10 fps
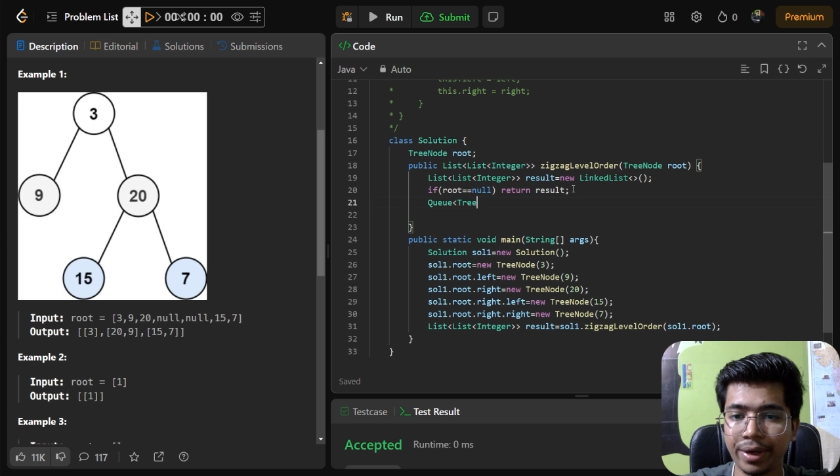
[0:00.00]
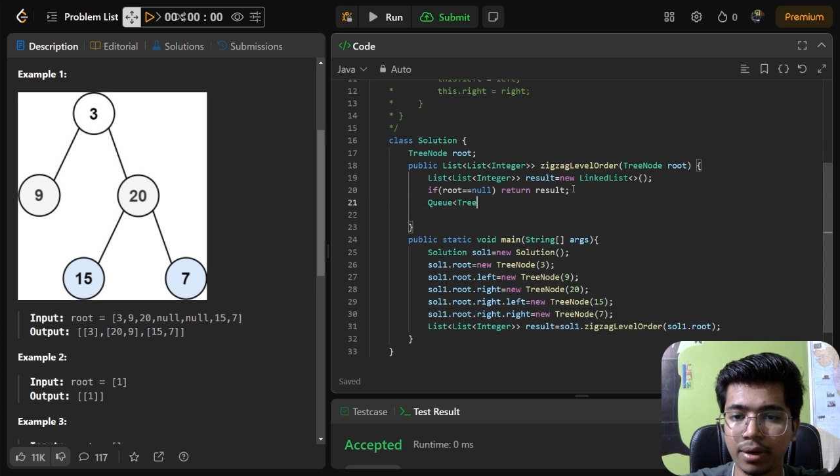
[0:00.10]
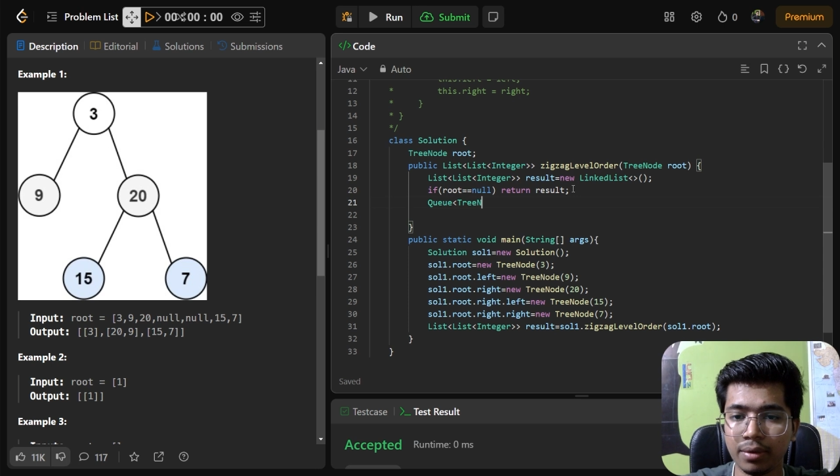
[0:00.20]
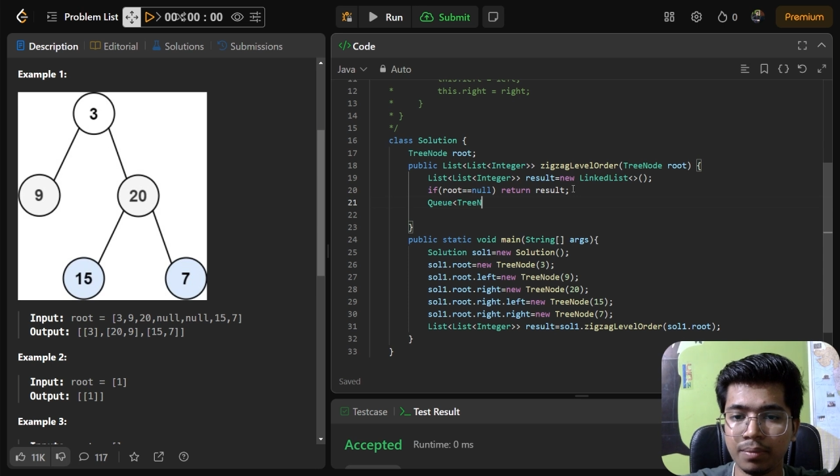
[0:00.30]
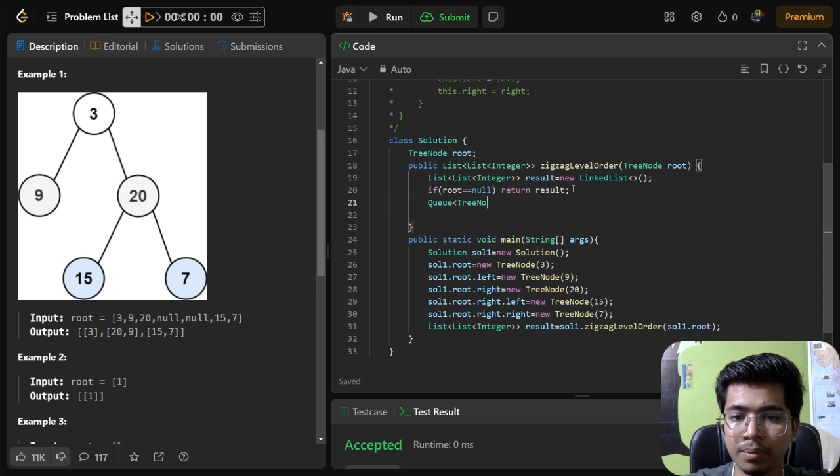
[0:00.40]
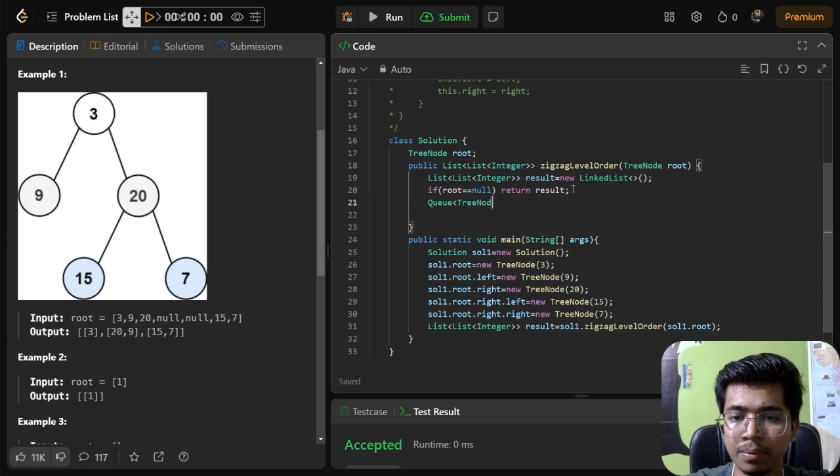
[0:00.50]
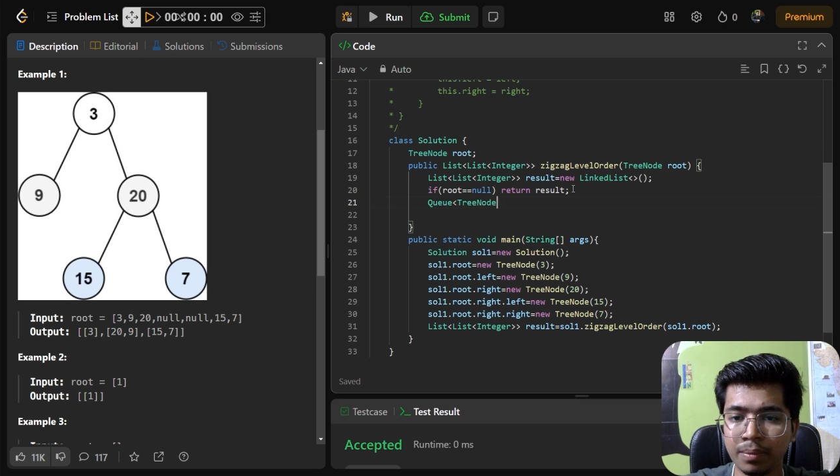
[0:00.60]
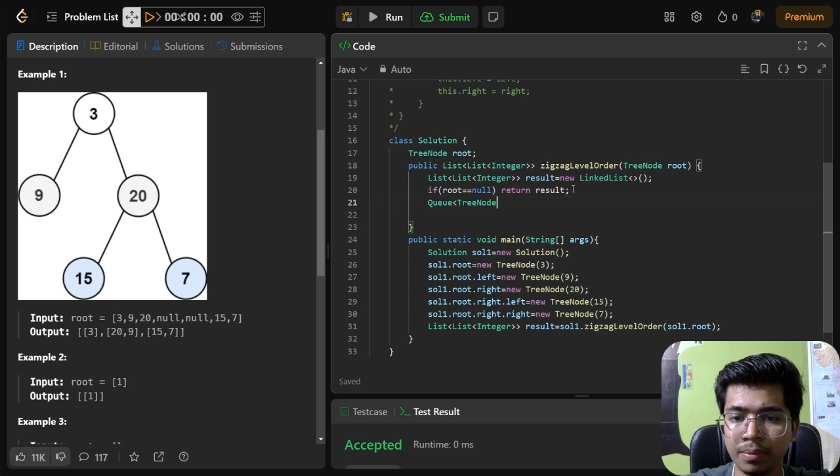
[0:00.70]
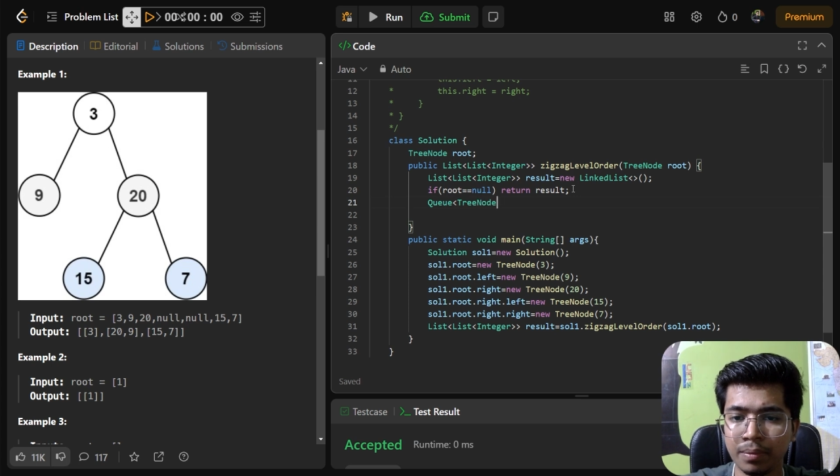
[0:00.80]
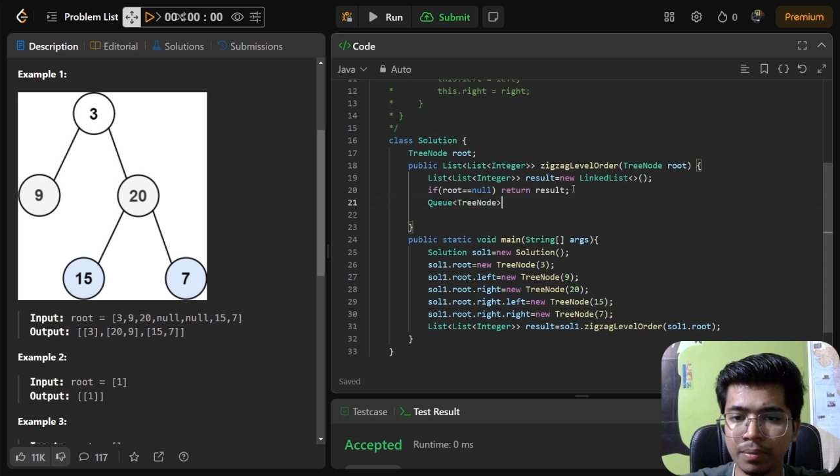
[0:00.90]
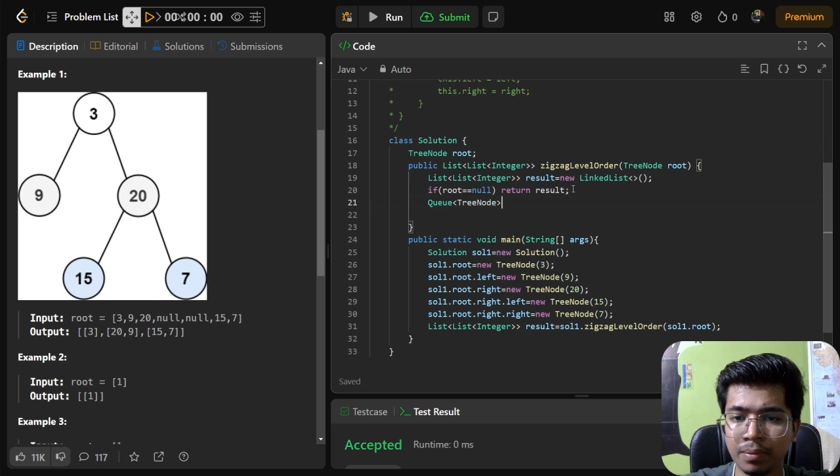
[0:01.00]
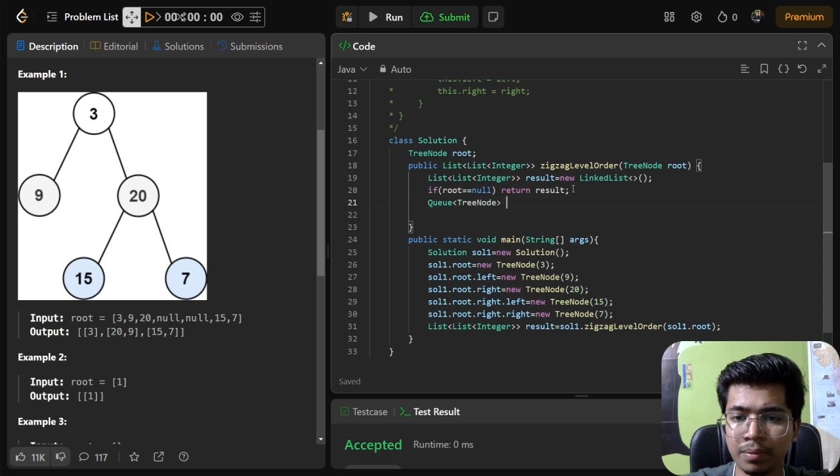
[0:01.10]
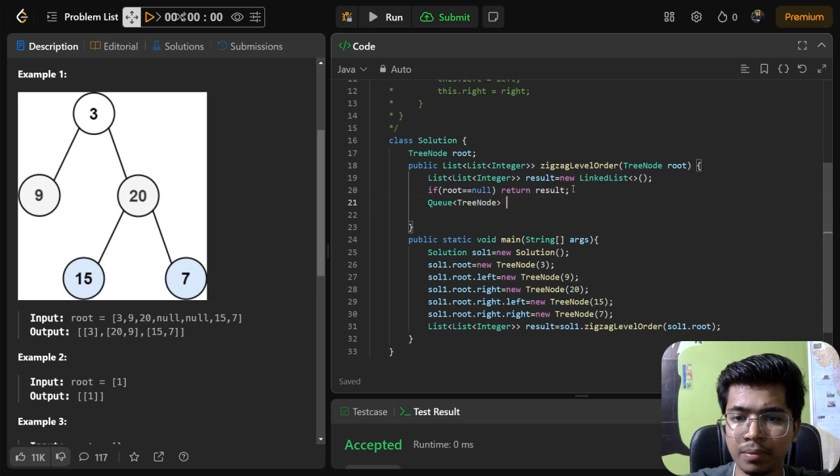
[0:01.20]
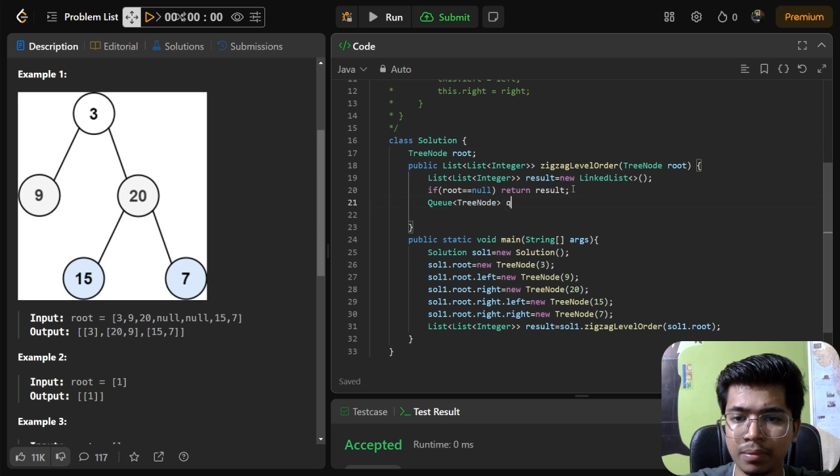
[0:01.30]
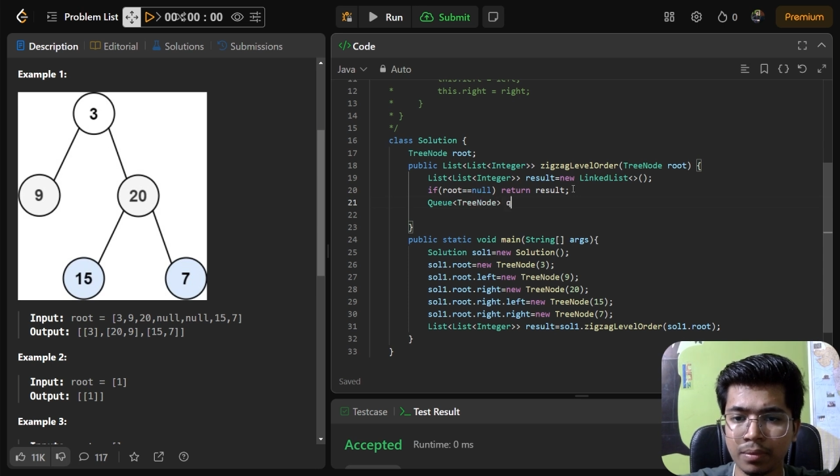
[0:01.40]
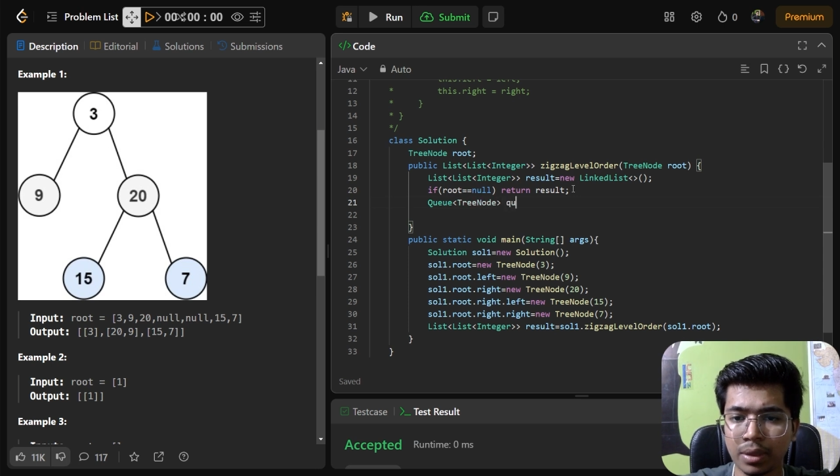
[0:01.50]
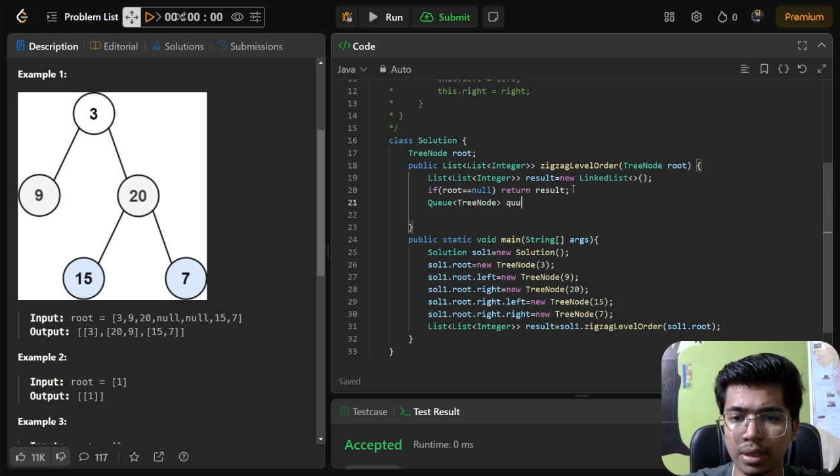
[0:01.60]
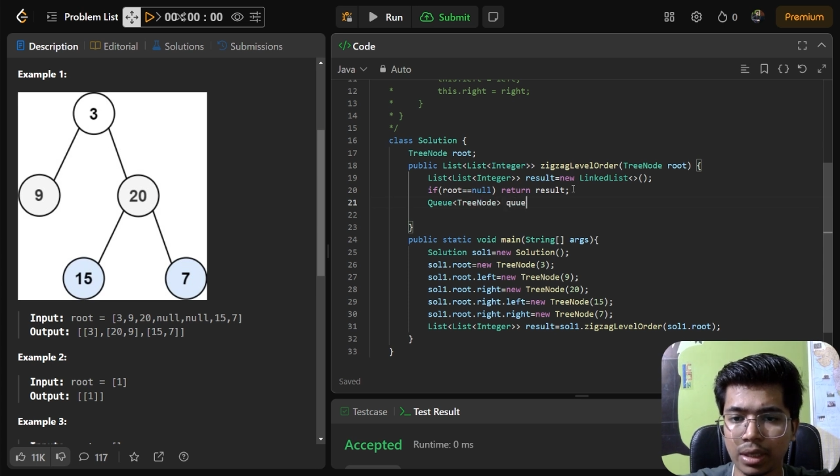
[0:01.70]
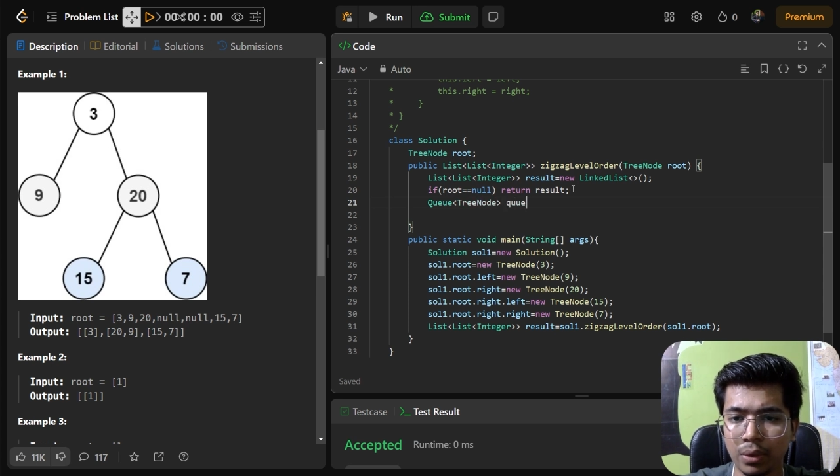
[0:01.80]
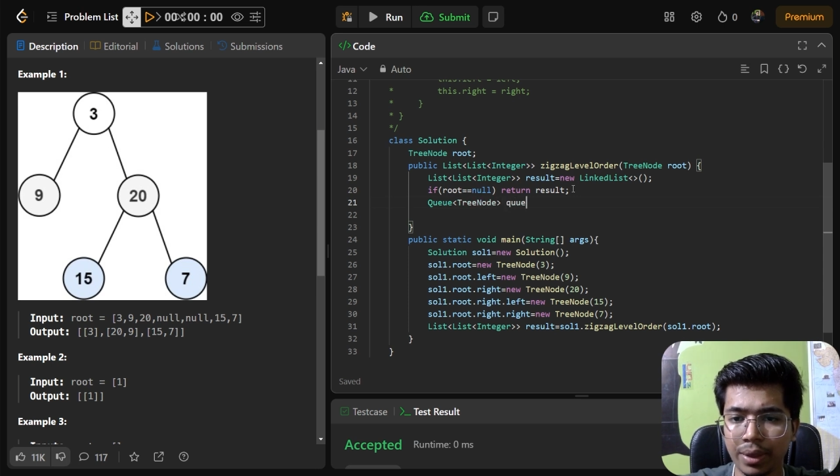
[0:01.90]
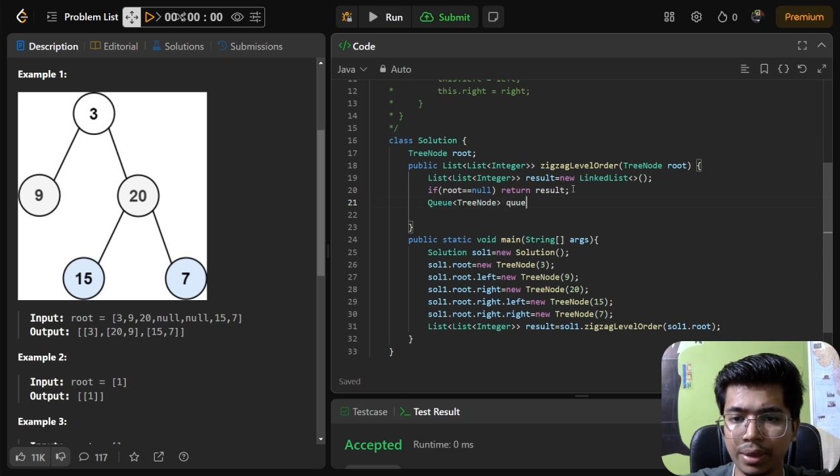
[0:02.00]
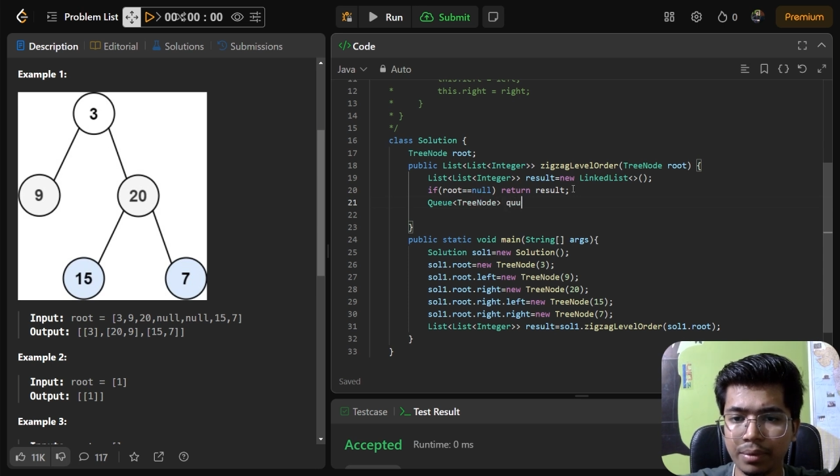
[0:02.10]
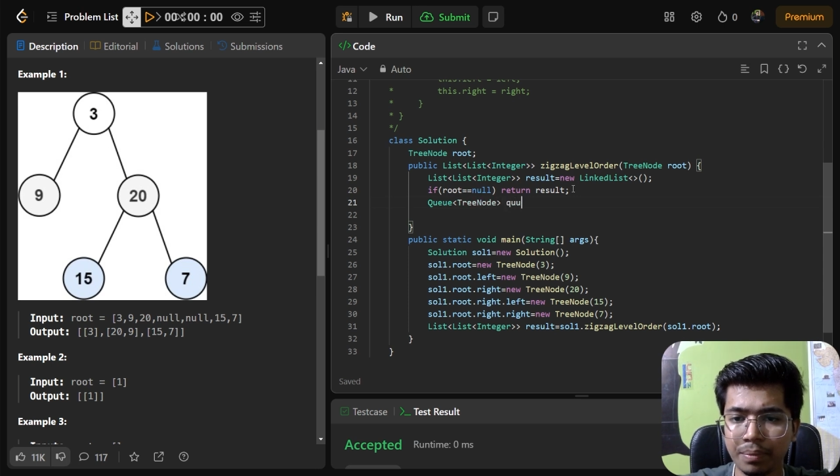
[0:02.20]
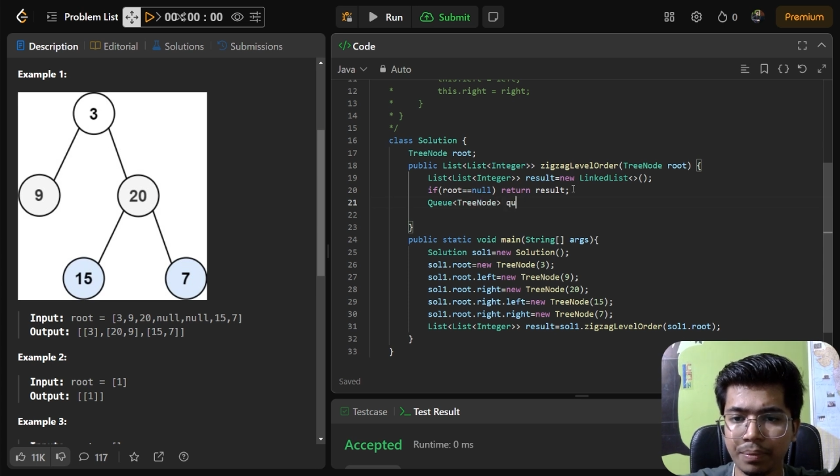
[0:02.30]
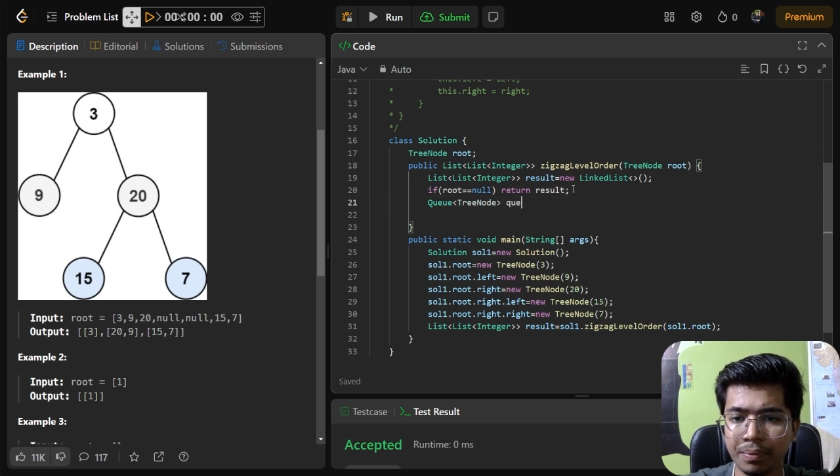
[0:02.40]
data. Kiwi,